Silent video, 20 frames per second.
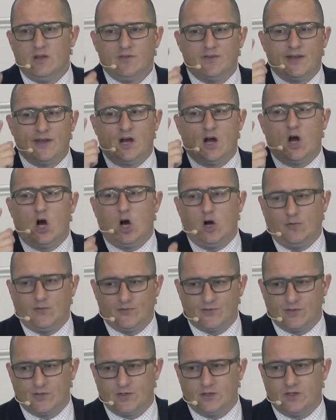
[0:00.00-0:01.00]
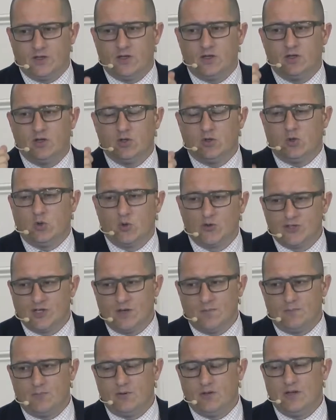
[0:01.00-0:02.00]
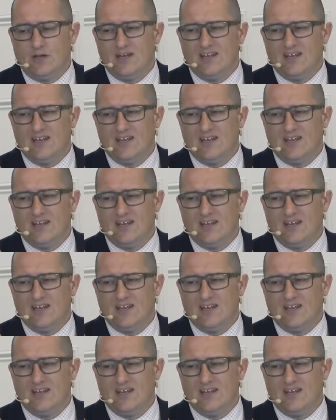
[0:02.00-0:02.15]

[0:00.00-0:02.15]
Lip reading: they are often caught up